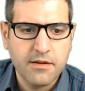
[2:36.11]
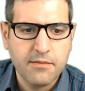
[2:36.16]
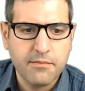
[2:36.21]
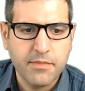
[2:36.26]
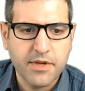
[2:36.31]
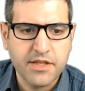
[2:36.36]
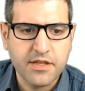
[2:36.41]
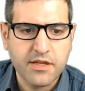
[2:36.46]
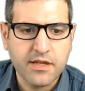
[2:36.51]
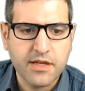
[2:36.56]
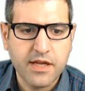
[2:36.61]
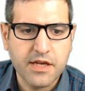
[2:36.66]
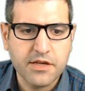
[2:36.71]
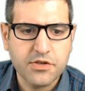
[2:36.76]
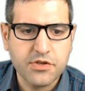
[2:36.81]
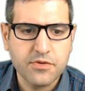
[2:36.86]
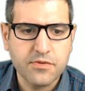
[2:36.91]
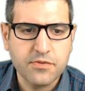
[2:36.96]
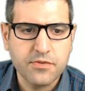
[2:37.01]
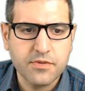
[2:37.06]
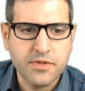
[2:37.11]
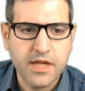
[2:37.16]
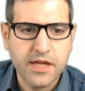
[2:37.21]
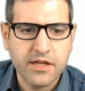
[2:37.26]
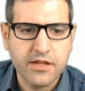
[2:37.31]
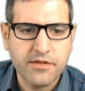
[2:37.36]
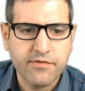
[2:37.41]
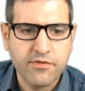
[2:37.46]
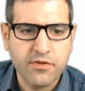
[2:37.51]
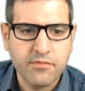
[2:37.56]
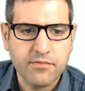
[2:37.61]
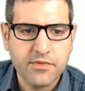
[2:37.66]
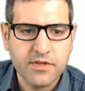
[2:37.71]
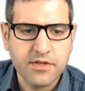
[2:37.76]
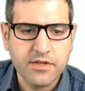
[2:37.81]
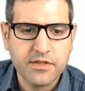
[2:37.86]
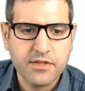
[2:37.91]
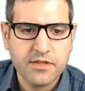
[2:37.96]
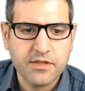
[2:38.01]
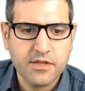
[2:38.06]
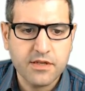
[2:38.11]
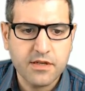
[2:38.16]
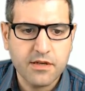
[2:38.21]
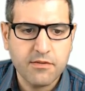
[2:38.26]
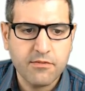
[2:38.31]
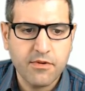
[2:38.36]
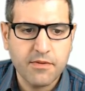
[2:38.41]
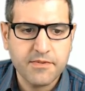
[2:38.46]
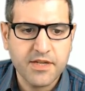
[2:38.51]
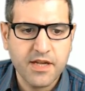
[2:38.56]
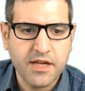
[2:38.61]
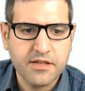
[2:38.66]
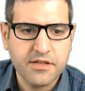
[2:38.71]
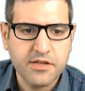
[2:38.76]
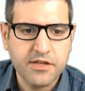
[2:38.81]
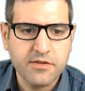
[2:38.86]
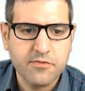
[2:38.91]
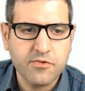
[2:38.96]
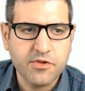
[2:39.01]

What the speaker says: But in case you take it from this website here,